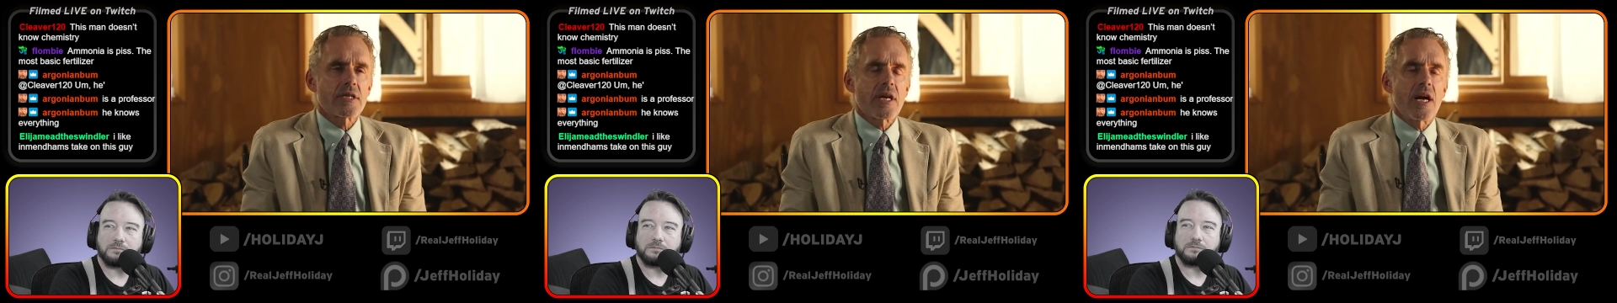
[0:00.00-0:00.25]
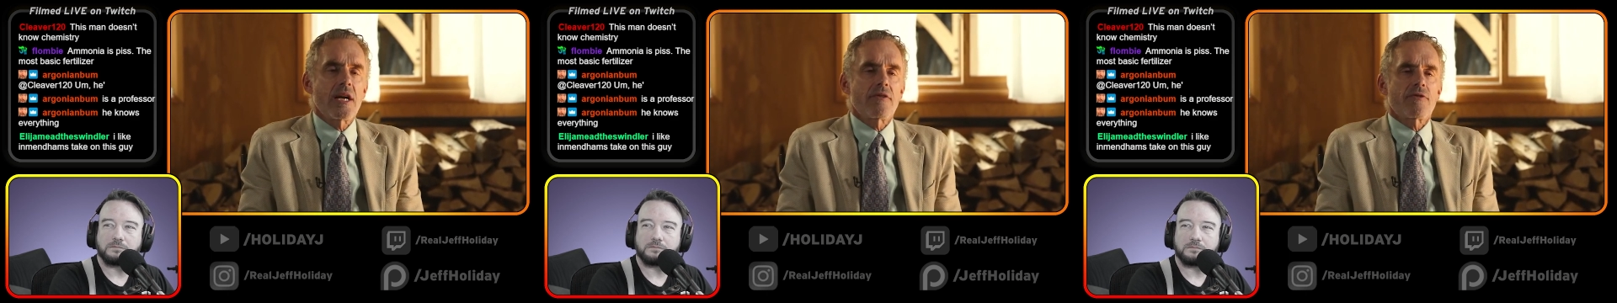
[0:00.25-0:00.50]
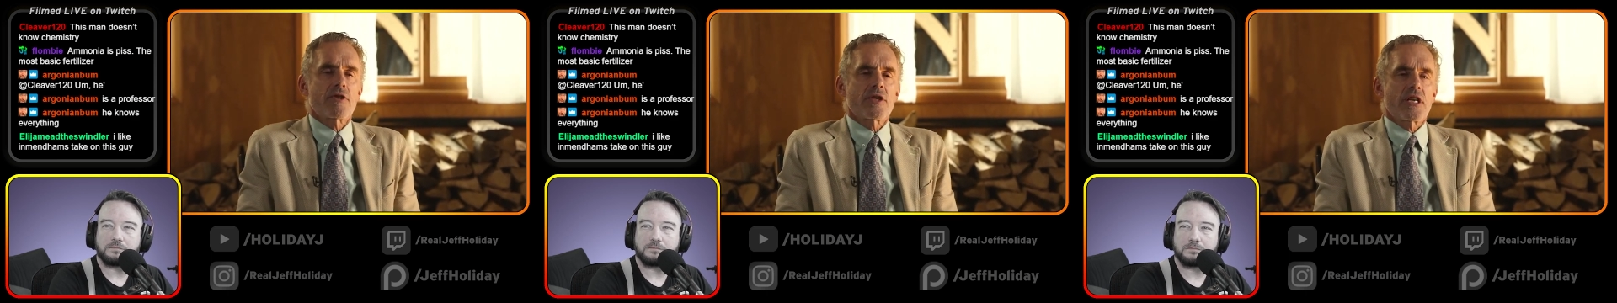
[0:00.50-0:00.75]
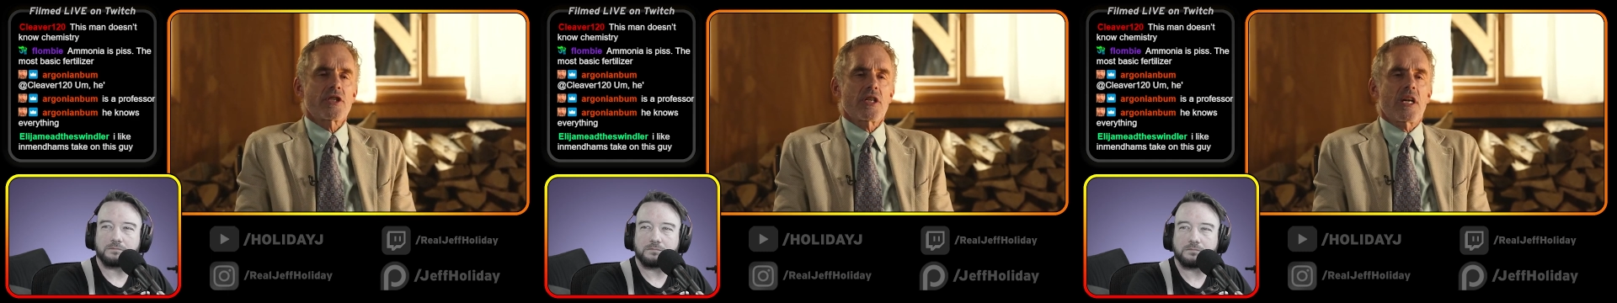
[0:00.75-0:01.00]
Speaker 1: designed for
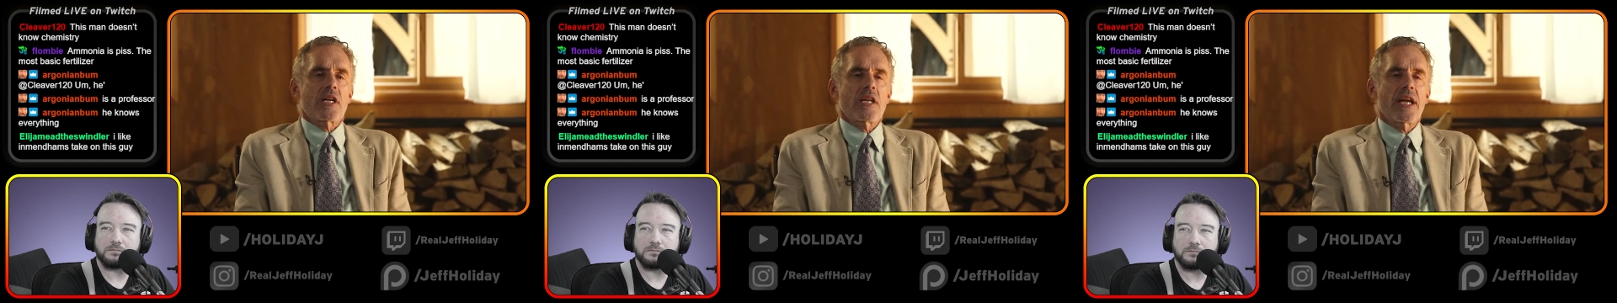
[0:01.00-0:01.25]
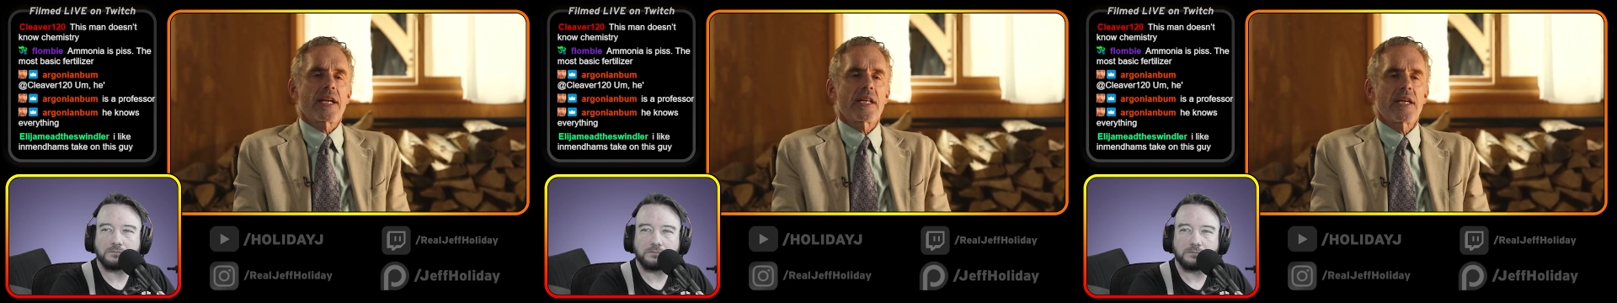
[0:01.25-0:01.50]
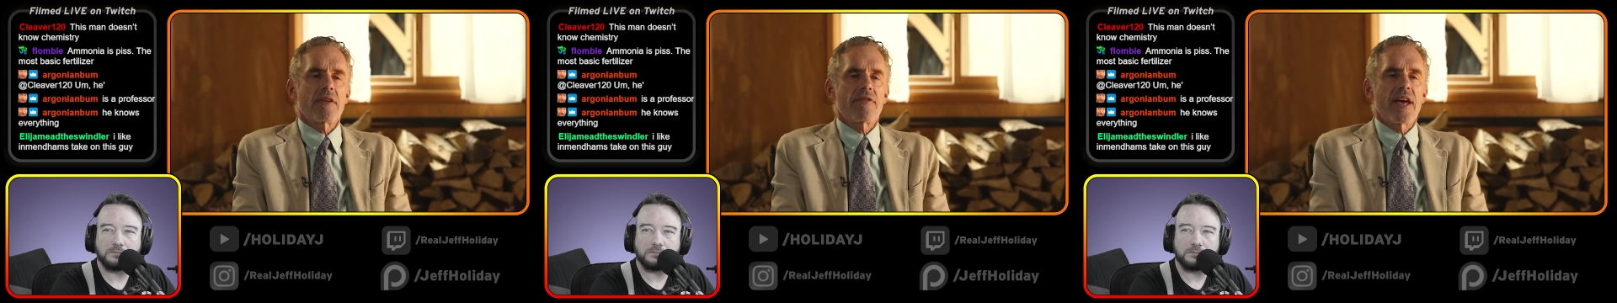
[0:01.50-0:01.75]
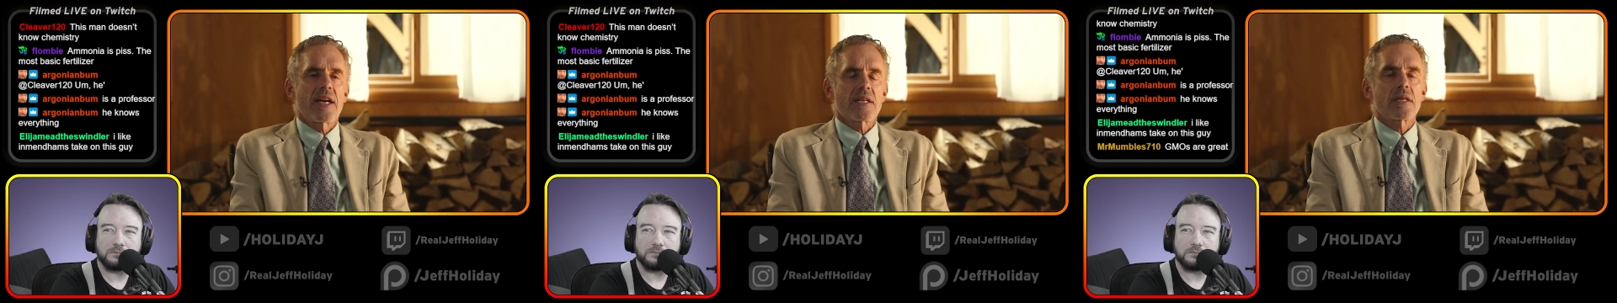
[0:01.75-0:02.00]
such an unlikely
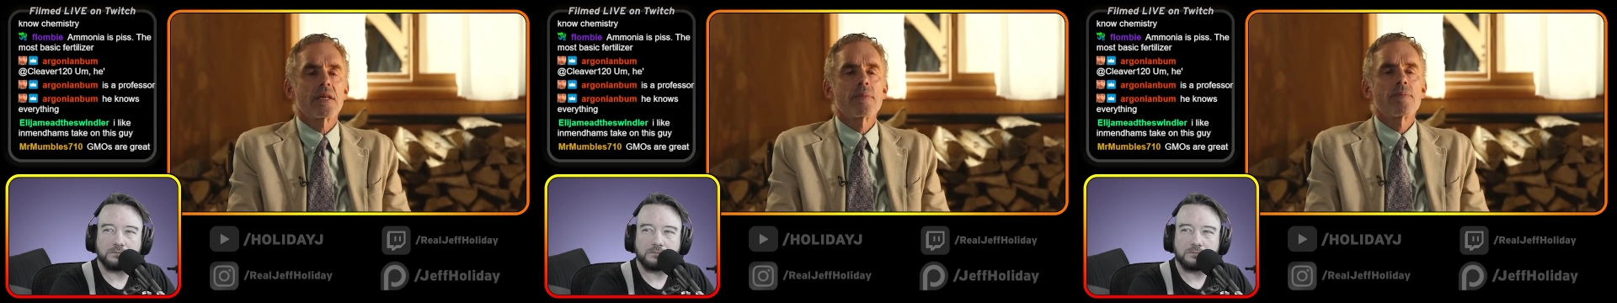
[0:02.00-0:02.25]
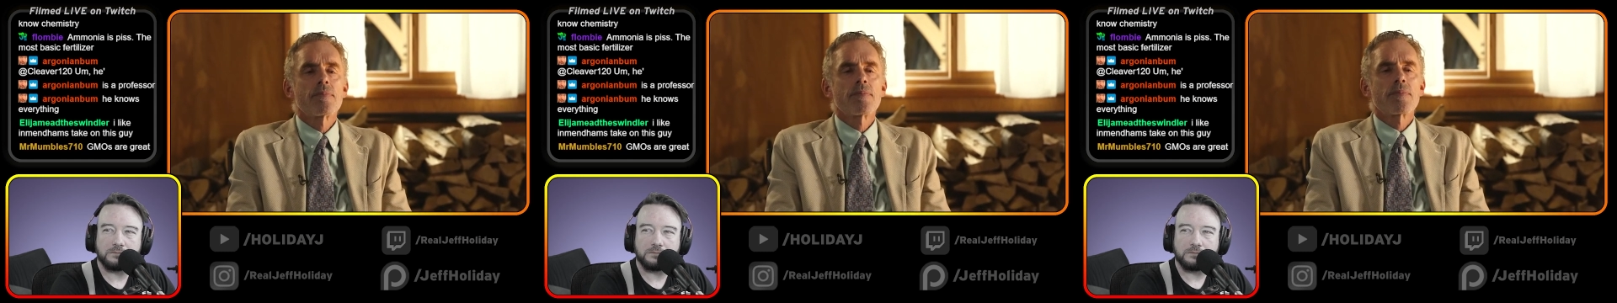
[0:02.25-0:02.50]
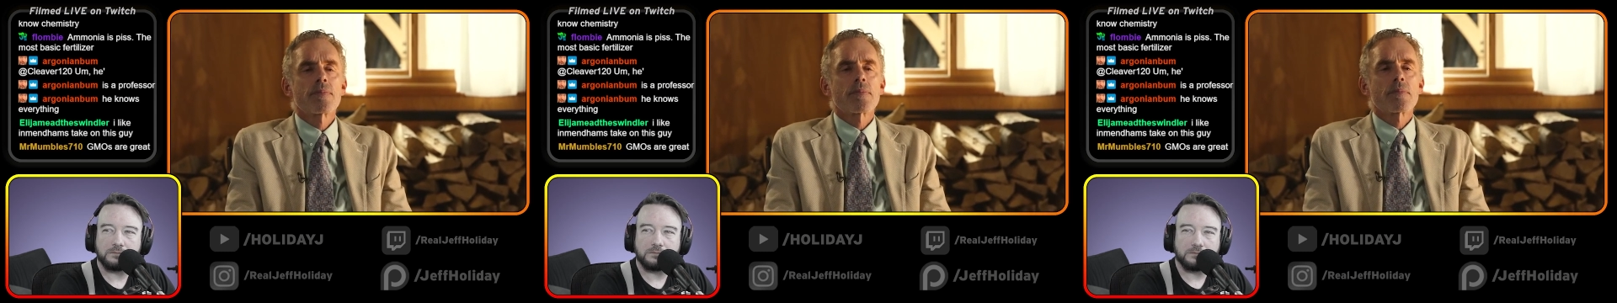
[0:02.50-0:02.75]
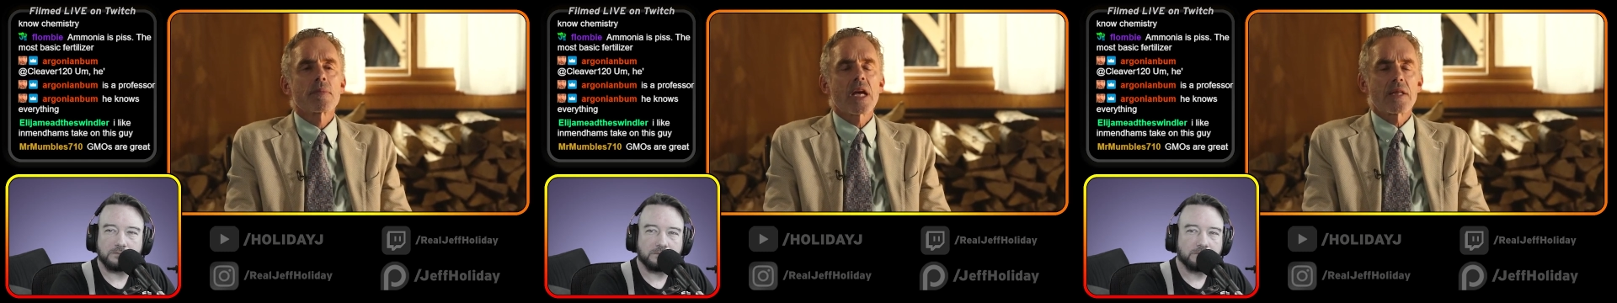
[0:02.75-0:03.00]
event,
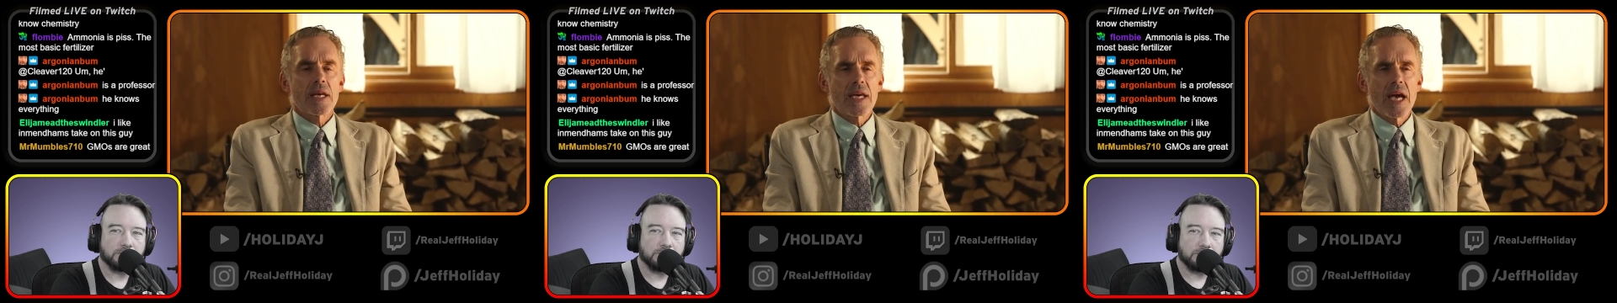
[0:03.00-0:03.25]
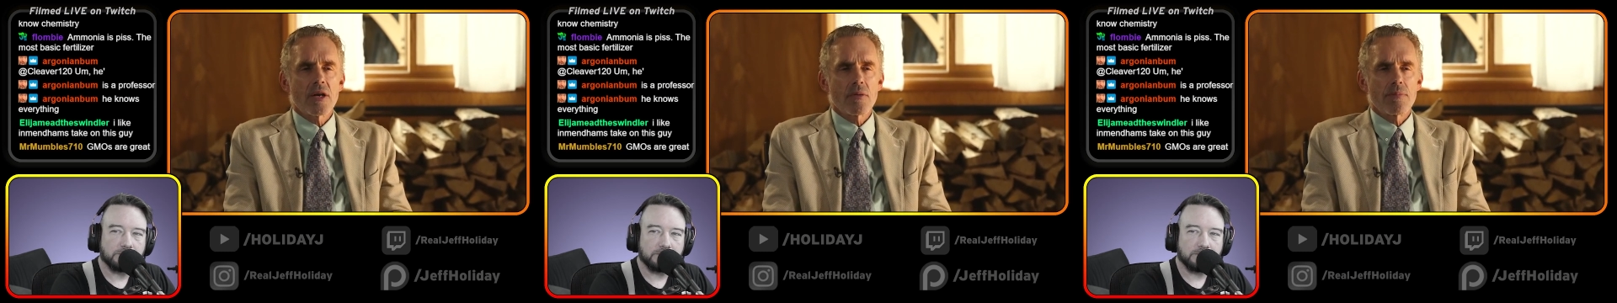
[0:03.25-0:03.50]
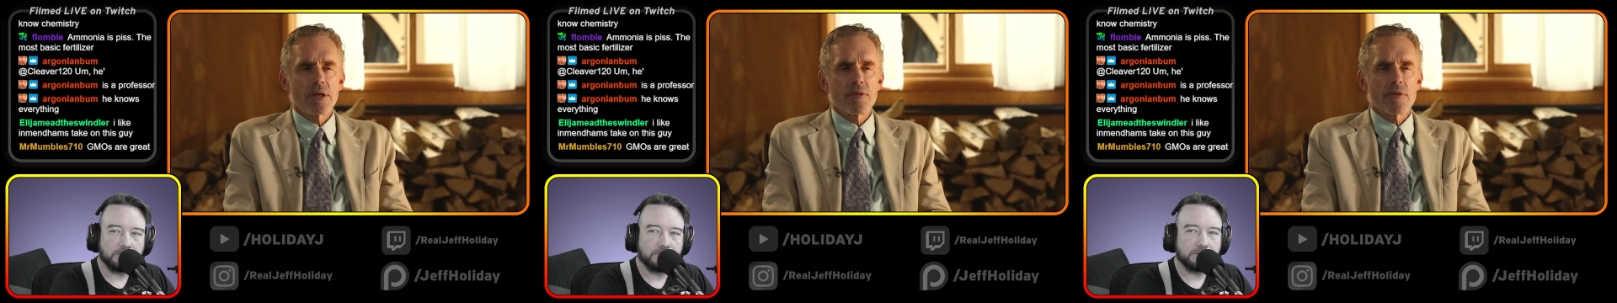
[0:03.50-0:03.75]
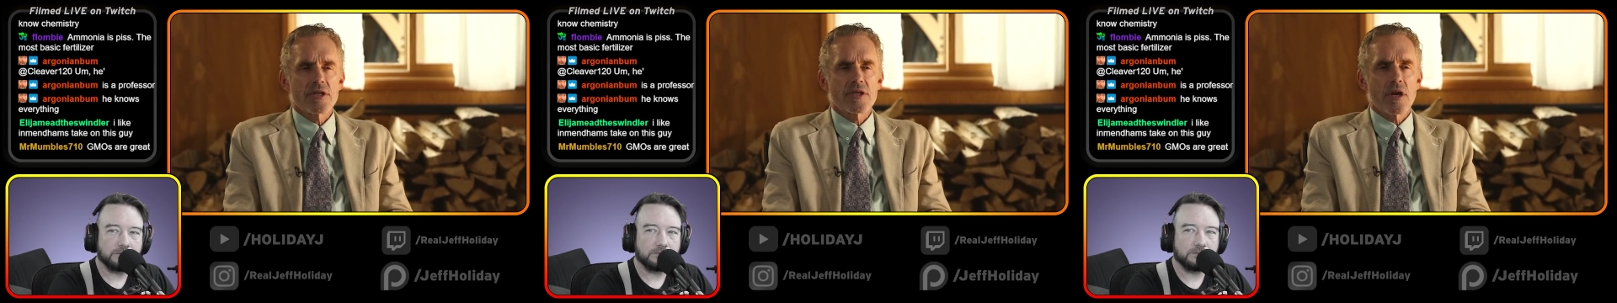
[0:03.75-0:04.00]
and they cannot
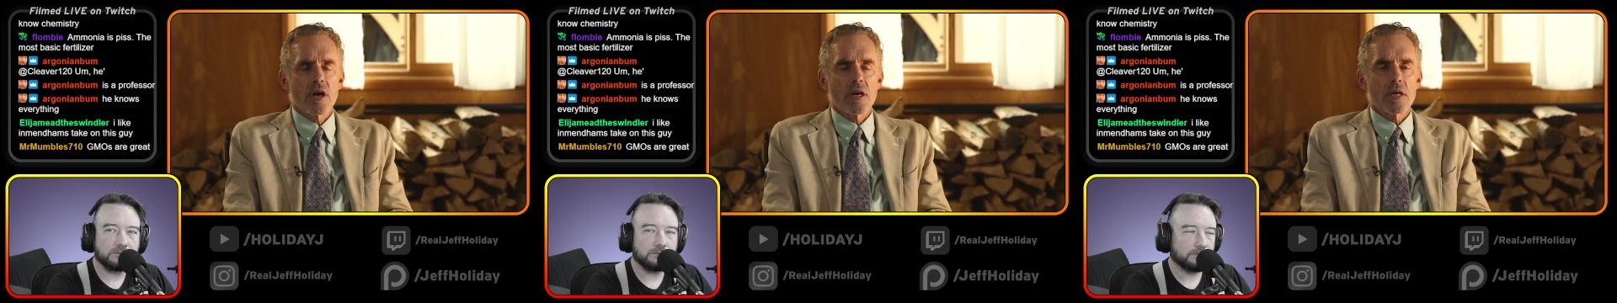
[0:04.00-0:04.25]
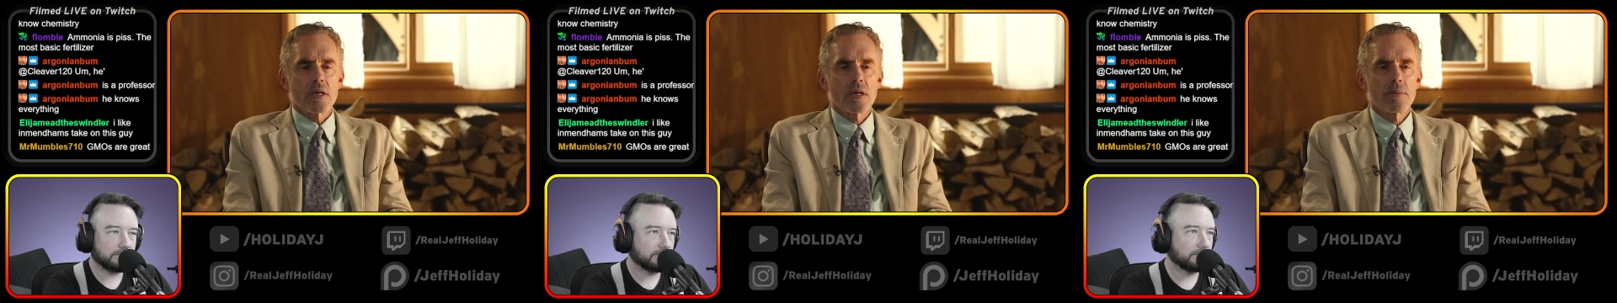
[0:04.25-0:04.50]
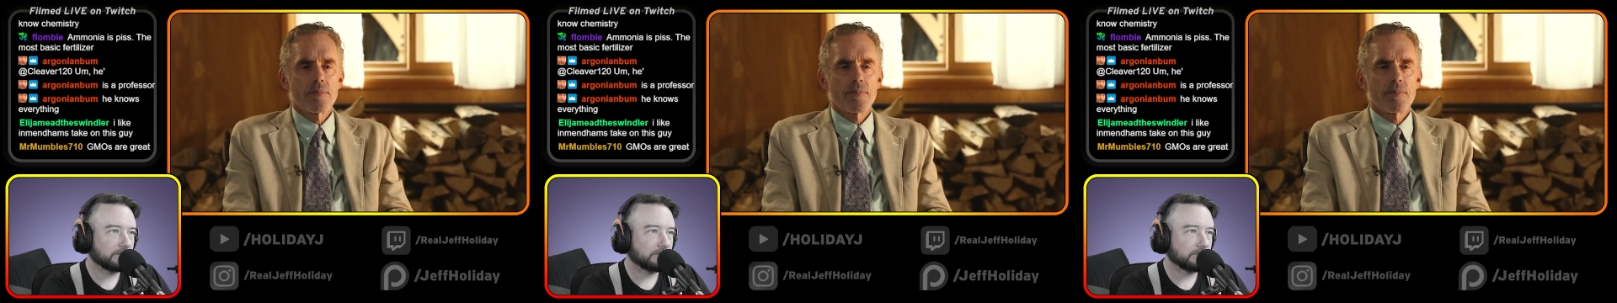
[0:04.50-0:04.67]
be restarted.